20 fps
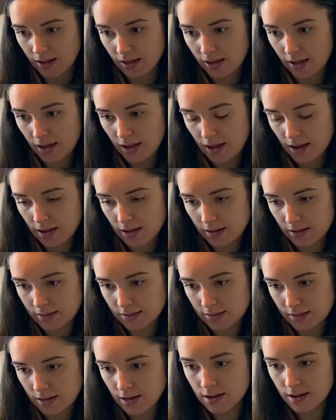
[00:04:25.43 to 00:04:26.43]

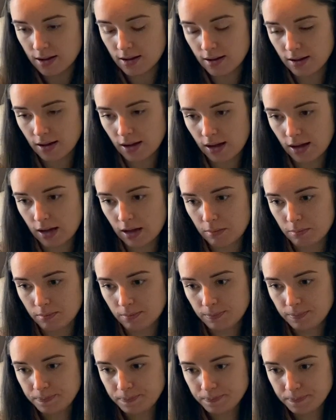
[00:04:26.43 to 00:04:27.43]
and
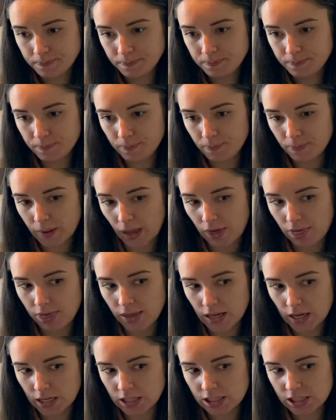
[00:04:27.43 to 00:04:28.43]
I
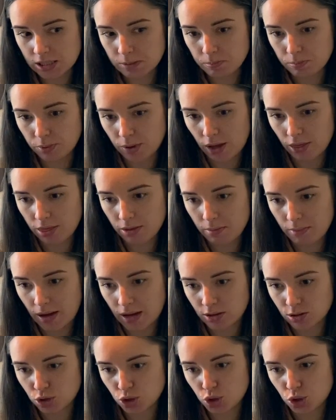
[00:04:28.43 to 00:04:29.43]
think I spread them
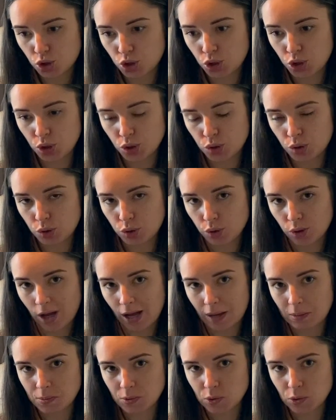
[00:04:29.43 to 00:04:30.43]
out into 2
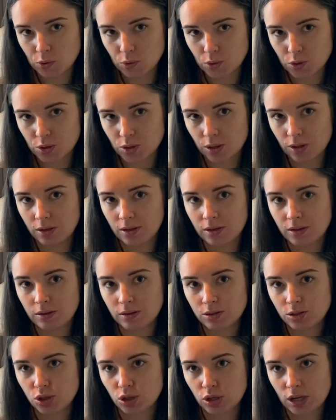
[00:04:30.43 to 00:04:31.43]
capsules
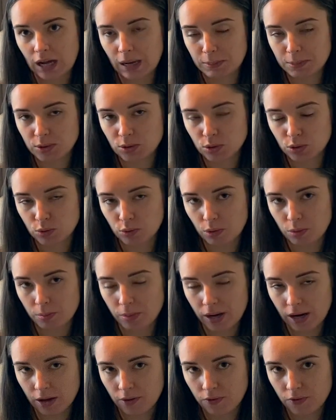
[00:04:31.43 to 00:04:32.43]
with
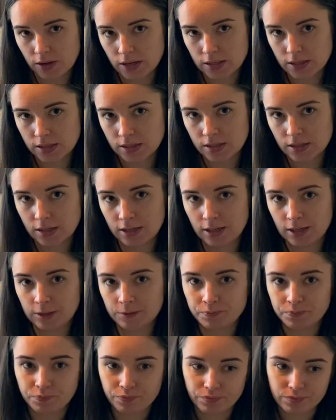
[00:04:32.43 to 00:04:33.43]
breakfast,
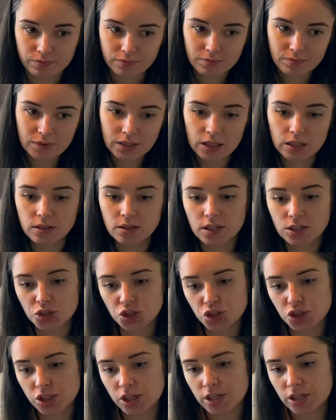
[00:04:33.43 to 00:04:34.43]

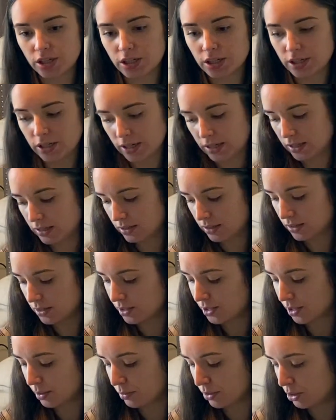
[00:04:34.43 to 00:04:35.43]
lunch, dinner, and
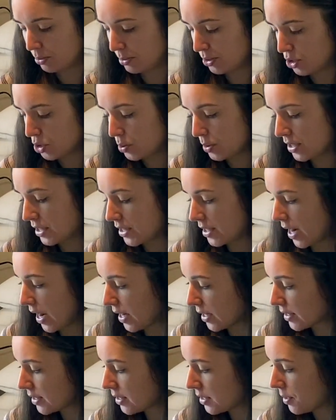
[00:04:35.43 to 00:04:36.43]
somewhere in between
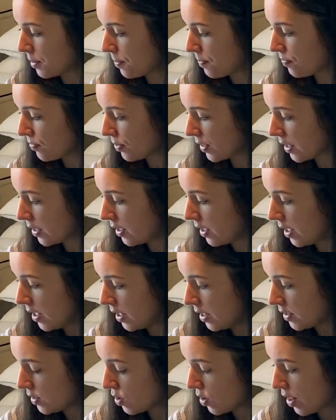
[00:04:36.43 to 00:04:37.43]
snacks.
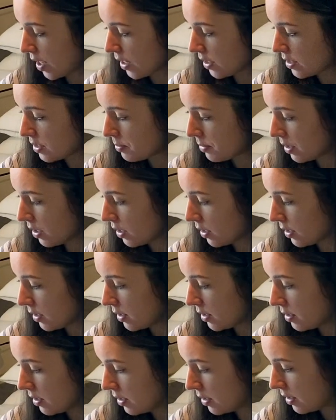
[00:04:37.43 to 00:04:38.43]
So that is
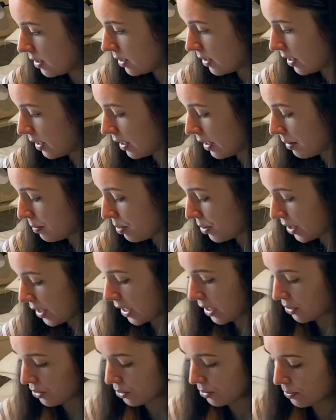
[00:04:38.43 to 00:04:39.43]
my
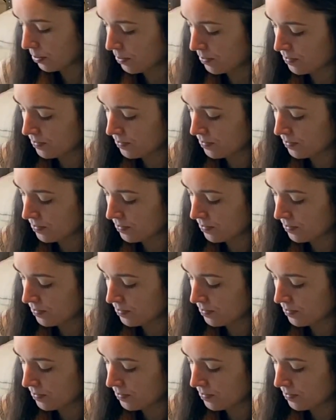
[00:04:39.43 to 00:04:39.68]
prenatal.